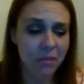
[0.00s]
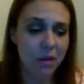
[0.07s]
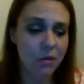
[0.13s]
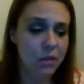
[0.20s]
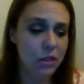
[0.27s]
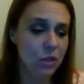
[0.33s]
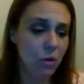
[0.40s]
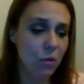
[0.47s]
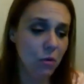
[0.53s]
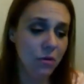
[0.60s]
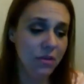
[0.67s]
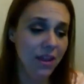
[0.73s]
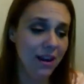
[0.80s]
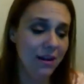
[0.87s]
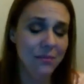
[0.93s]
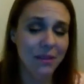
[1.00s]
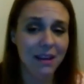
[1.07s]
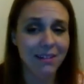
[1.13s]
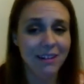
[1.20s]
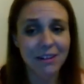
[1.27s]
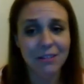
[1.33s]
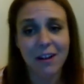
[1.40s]
I was told that I'm
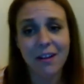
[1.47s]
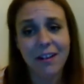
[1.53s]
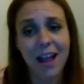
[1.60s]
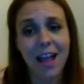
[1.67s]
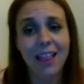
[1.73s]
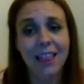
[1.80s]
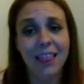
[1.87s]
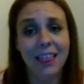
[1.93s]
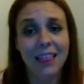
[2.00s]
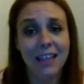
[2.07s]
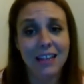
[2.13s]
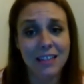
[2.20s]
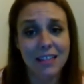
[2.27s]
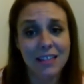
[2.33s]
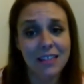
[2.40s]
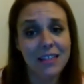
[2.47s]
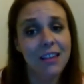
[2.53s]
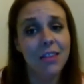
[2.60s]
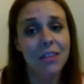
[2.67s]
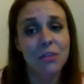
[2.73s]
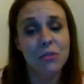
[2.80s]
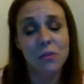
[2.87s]
carrying around at least
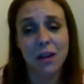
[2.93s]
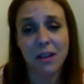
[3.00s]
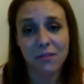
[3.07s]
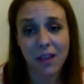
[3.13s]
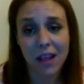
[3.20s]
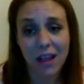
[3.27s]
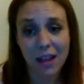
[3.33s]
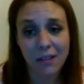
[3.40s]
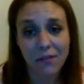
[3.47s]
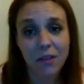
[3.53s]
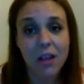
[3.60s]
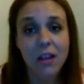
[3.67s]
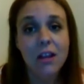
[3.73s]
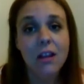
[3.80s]
25,